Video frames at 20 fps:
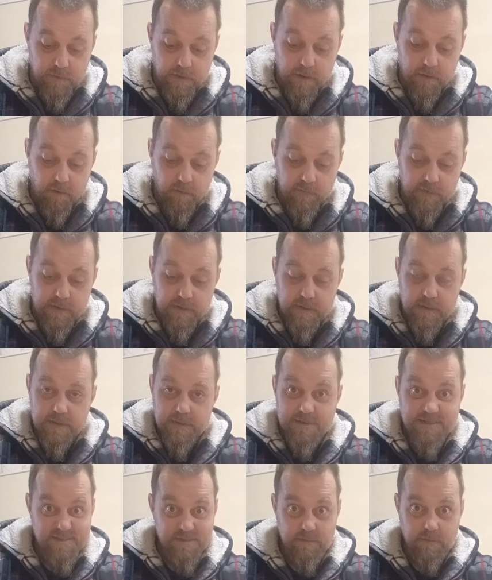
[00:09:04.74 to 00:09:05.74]
I'm getting over
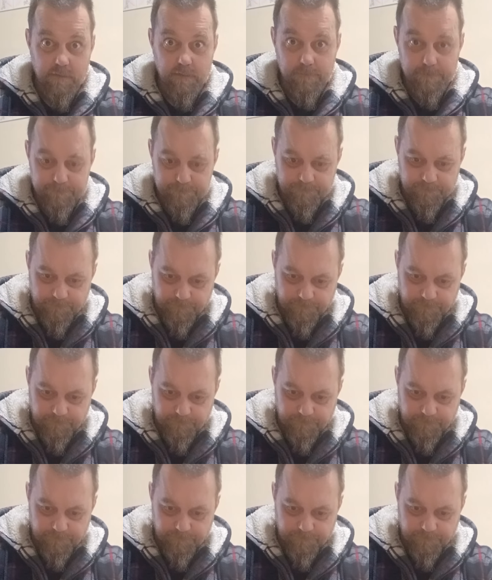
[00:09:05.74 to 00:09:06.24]
still.